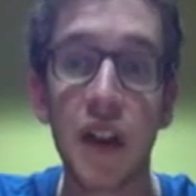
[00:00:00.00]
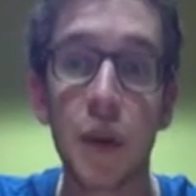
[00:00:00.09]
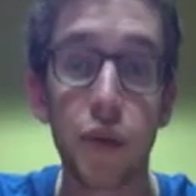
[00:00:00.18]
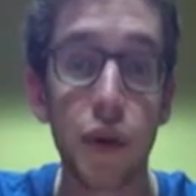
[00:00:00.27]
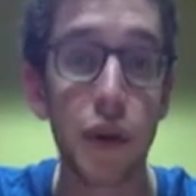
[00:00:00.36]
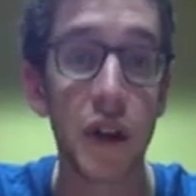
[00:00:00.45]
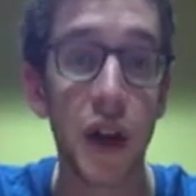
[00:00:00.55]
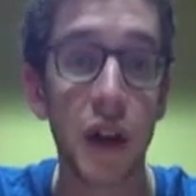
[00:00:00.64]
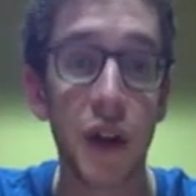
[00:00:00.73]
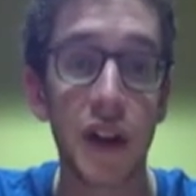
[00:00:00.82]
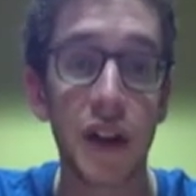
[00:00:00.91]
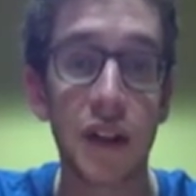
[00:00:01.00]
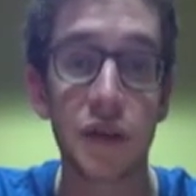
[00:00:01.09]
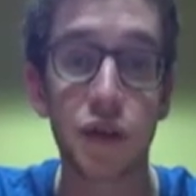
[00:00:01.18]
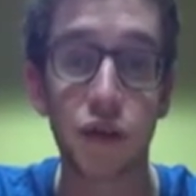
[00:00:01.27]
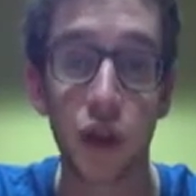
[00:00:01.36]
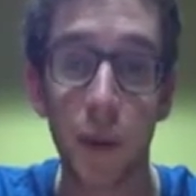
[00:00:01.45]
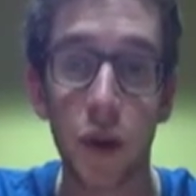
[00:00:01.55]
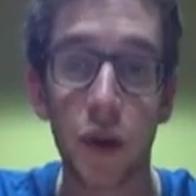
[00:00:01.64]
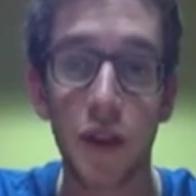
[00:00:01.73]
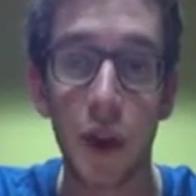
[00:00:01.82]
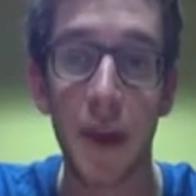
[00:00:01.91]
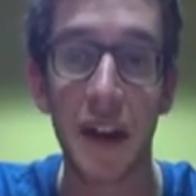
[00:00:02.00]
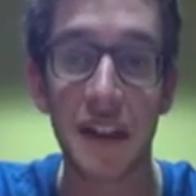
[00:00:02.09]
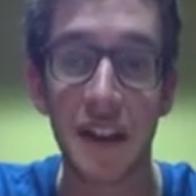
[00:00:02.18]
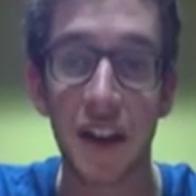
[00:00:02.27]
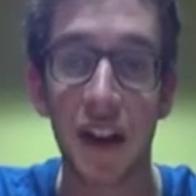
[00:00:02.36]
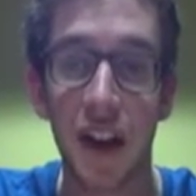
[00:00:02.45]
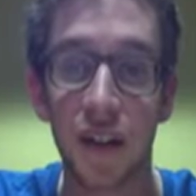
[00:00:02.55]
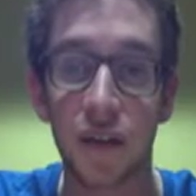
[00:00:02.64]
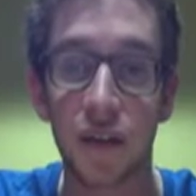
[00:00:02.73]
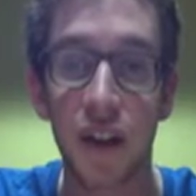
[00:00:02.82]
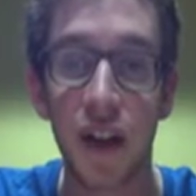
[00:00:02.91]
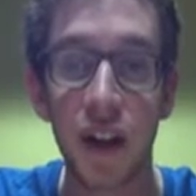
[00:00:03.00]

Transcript: Bruno and his troubled domestic life,